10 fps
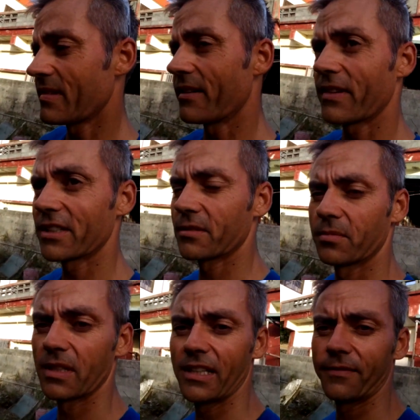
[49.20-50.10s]
dead
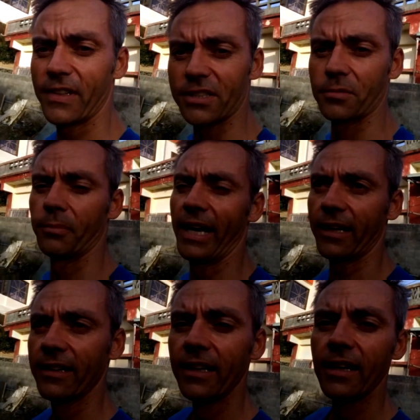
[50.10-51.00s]
vegetable
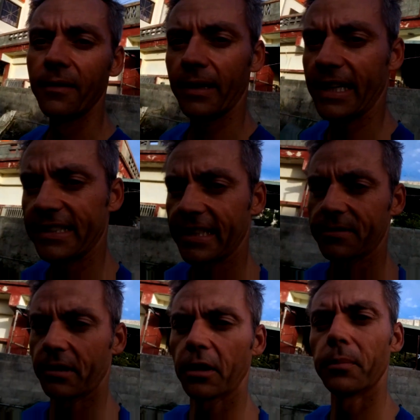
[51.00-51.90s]
matter. I guess
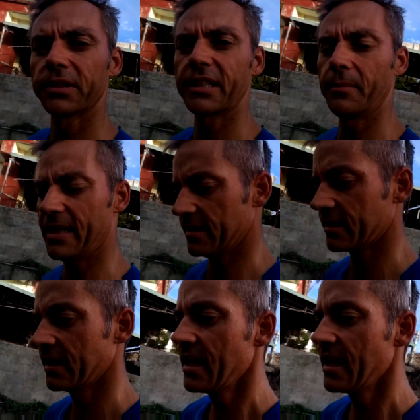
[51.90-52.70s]
that's what a compost heap is.